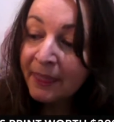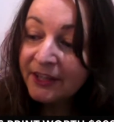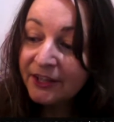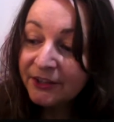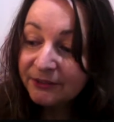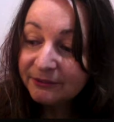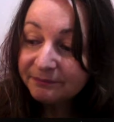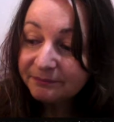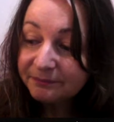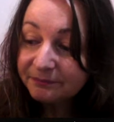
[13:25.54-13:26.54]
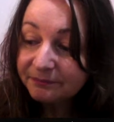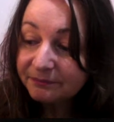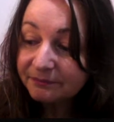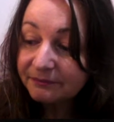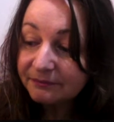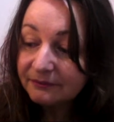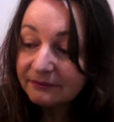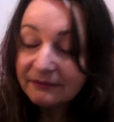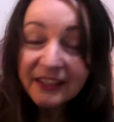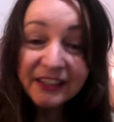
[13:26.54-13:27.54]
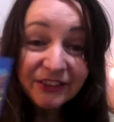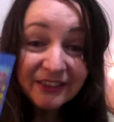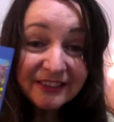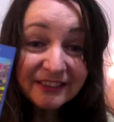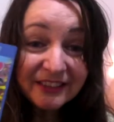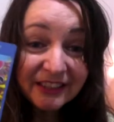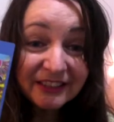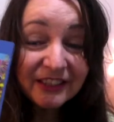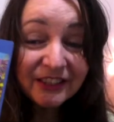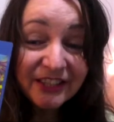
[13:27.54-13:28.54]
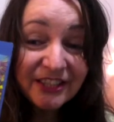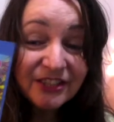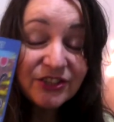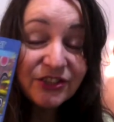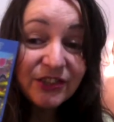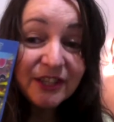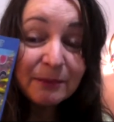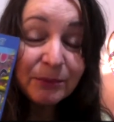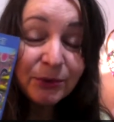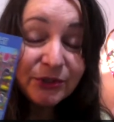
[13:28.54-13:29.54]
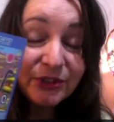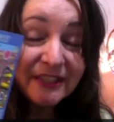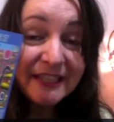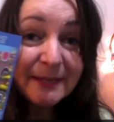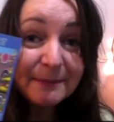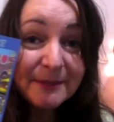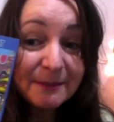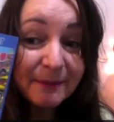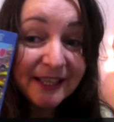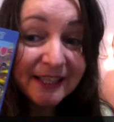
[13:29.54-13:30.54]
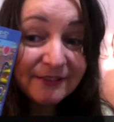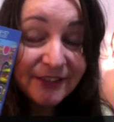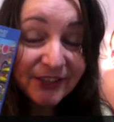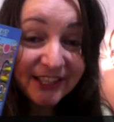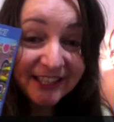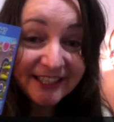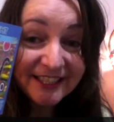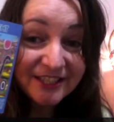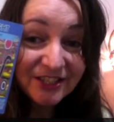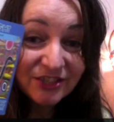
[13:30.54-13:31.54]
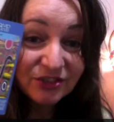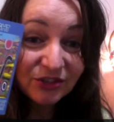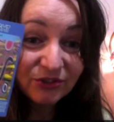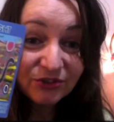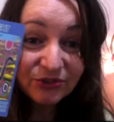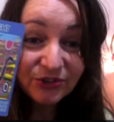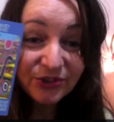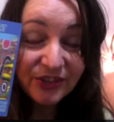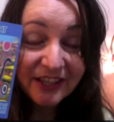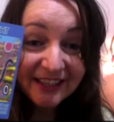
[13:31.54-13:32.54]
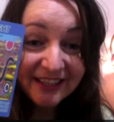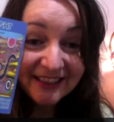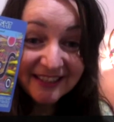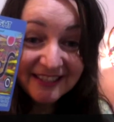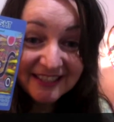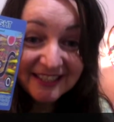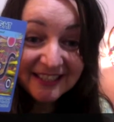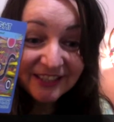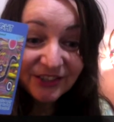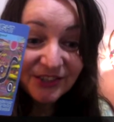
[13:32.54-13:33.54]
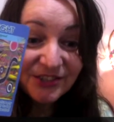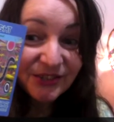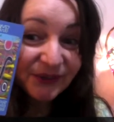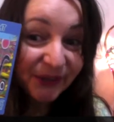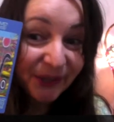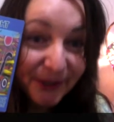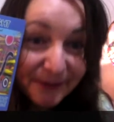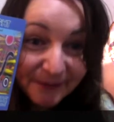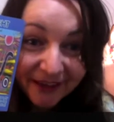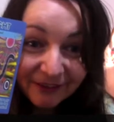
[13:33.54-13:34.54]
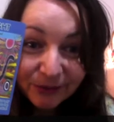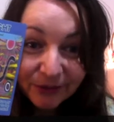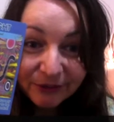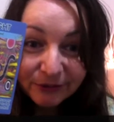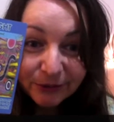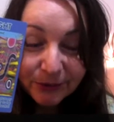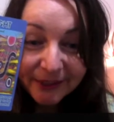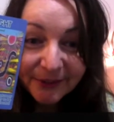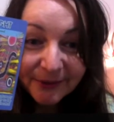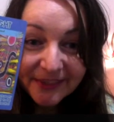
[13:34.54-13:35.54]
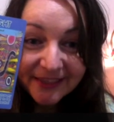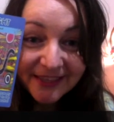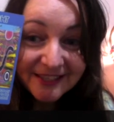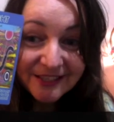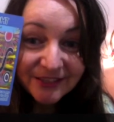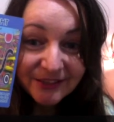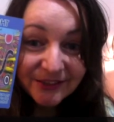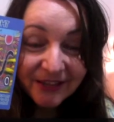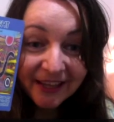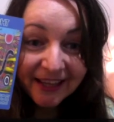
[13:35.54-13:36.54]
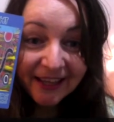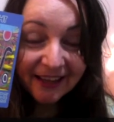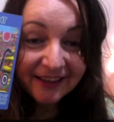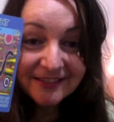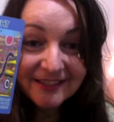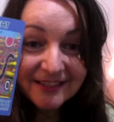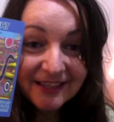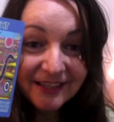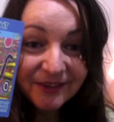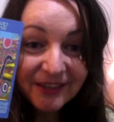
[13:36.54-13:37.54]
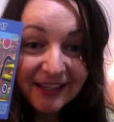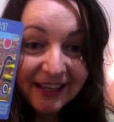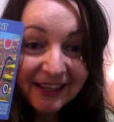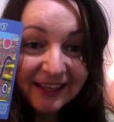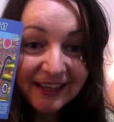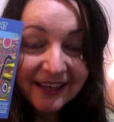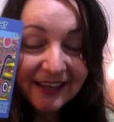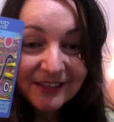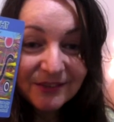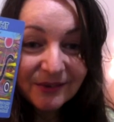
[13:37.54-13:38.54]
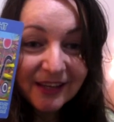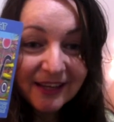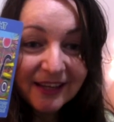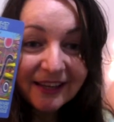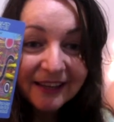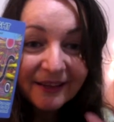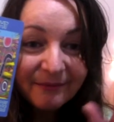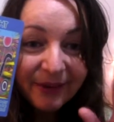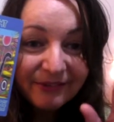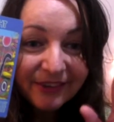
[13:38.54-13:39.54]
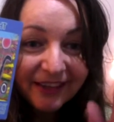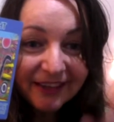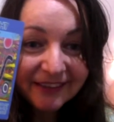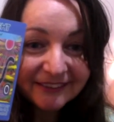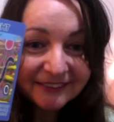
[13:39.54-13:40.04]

and you're learning to tune in more to the deepest part of your heart and soul through the dingo. So I hope you have a wonderful week with these two, and I'll see you again next week. Bye for now.